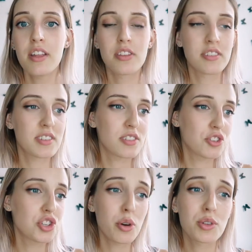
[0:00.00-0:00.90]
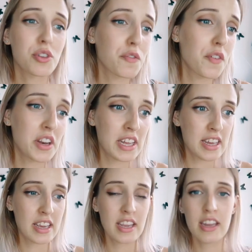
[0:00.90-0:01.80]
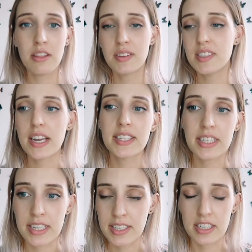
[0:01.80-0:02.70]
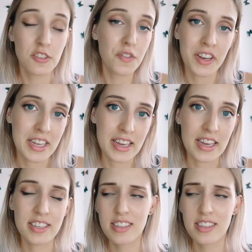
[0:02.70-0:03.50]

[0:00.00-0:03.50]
the jokes are funny, the sexiness is funny,